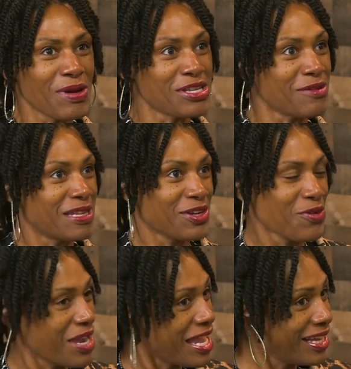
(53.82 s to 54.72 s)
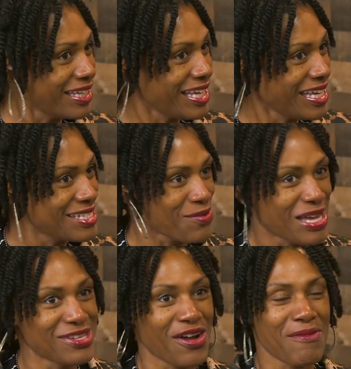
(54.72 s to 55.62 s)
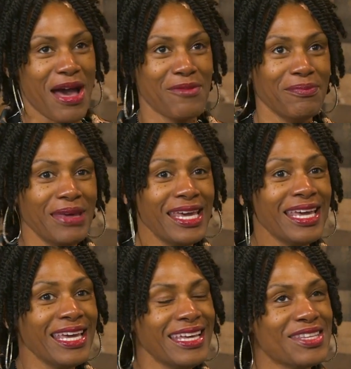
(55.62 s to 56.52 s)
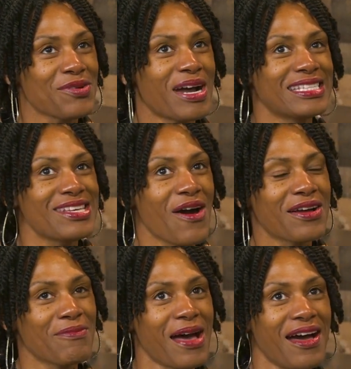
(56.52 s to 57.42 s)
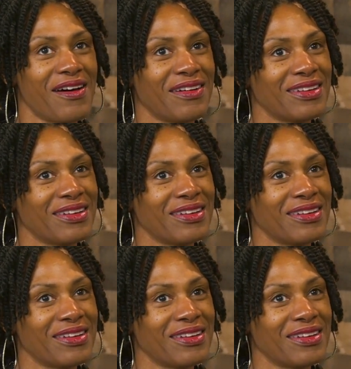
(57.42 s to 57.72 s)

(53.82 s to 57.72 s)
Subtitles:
Do I talk about the grandkids? Do I talk about me? Do I talk about...